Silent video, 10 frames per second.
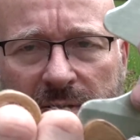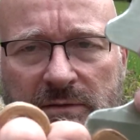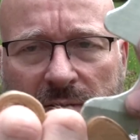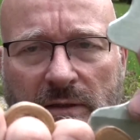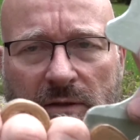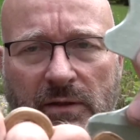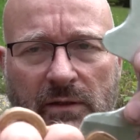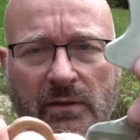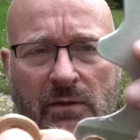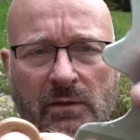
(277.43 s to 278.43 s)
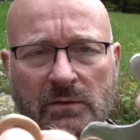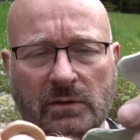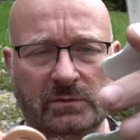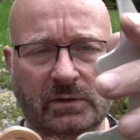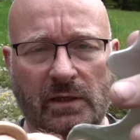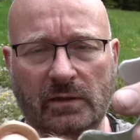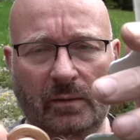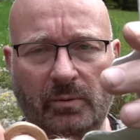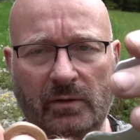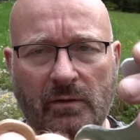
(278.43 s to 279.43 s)
accidentally. This can't
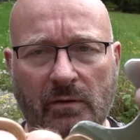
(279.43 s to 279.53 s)
happen.